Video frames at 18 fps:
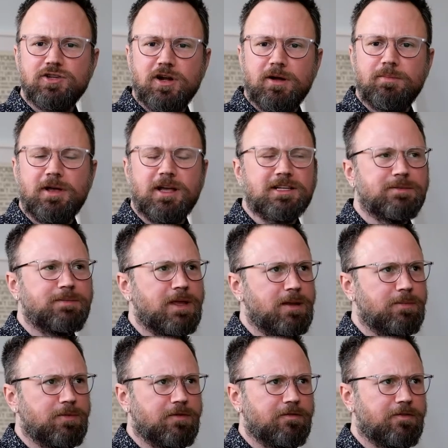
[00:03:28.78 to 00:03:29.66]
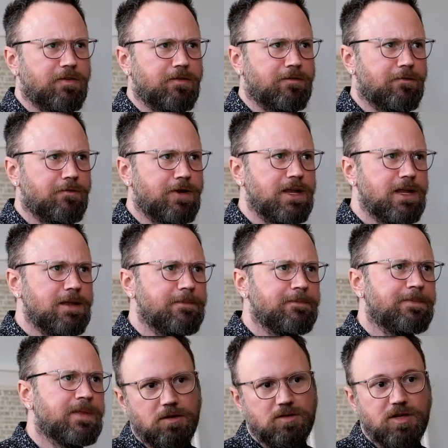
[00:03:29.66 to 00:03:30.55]
Dropbox Paper for free.
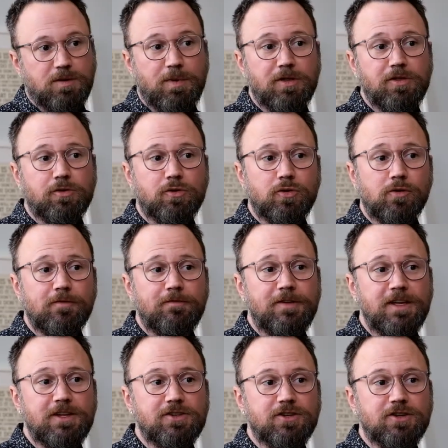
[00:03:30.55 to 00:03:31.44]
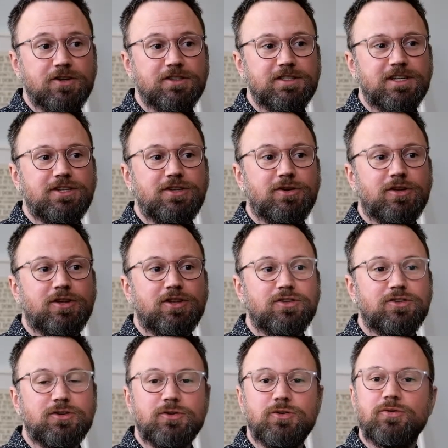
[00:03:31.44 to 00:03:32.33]
Some other cool features is you can
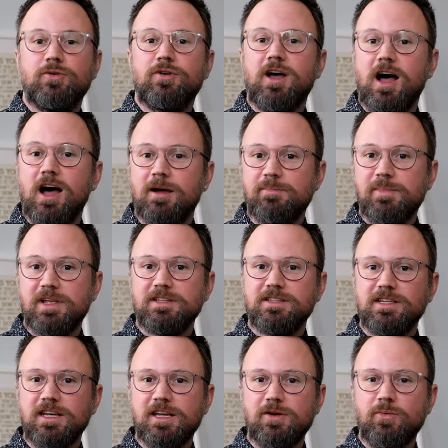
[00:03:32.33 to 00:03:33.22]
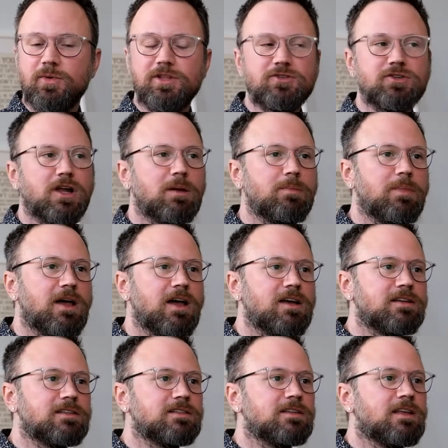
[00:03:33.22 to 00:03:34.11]
do commenting with
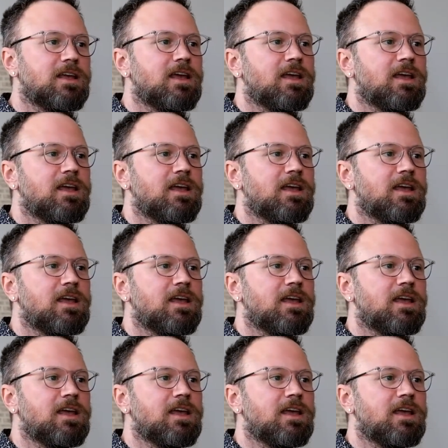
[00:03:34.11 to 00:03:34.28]
Dropbox.